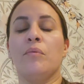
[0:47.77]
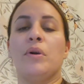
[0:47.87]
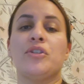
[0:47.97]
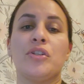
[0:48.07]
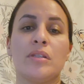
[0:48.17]

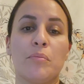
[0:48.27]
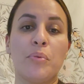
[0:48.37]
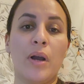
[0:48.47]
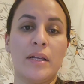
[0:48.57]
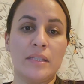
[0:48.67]
which is a
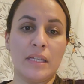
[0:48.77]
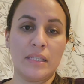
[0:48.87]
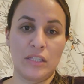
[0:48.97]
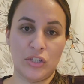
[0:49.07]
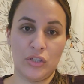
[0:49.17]

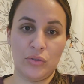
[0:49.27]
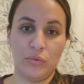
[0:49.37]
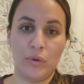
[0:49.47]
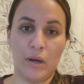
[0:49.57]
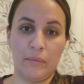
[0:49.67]
process
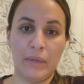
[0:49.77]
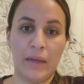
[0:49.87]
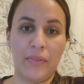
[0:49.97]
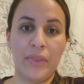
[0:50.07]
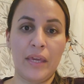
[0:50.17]
to
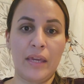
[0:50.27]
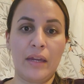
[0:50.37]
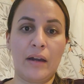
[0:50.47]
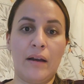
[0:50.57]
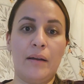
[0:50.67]
get the